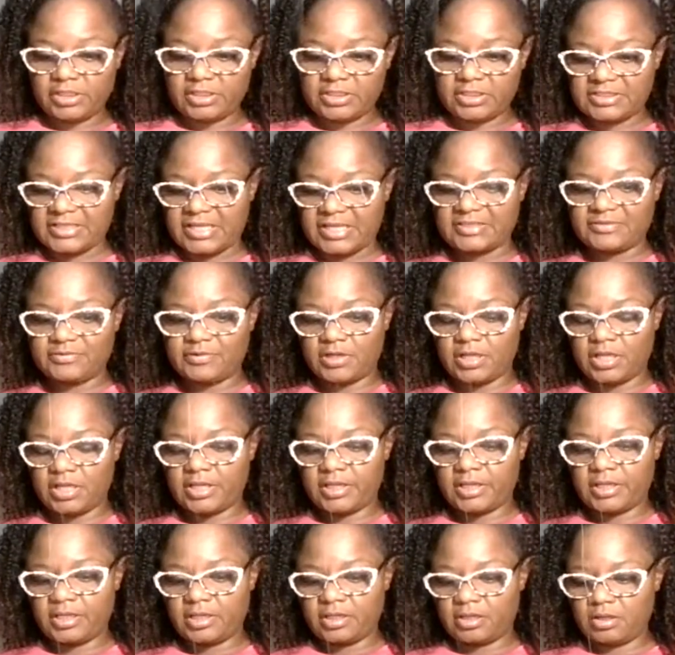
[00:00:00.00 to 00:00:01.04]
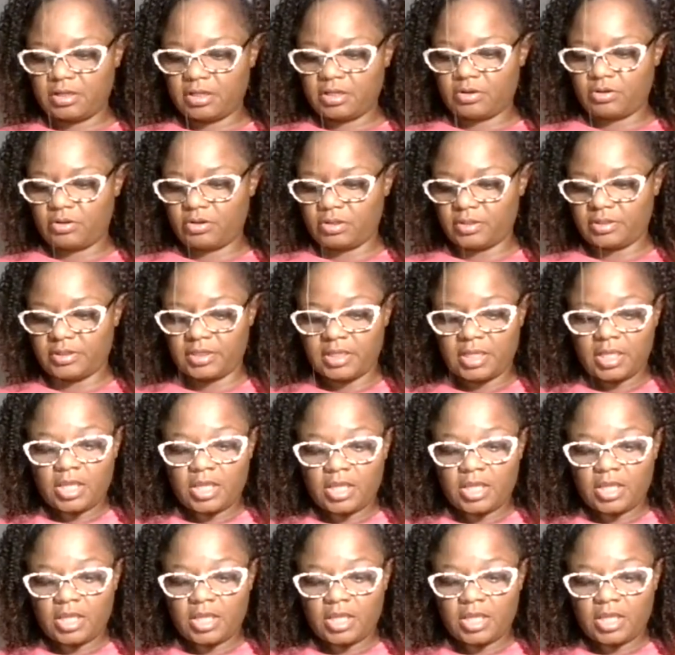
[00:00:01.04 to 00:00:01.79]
because that's what I call it.